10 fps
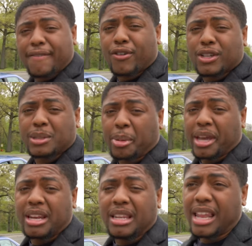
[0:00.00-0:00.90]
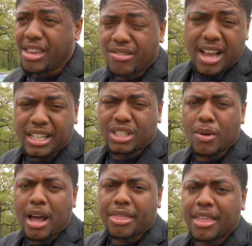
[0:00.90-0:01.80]
it for a spin, letting you guys know
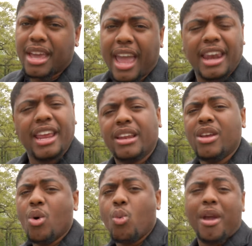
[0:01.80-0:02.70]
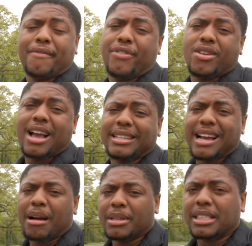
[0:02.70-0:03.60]
what I think, and then waiting for you guys'
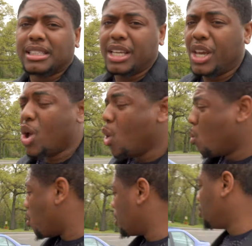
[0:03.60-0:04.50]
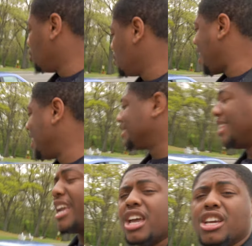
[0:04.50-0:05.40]
comments to see what do you guys
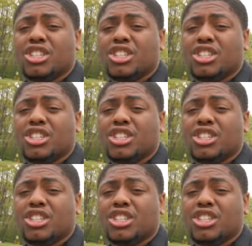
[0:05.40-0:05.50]
think.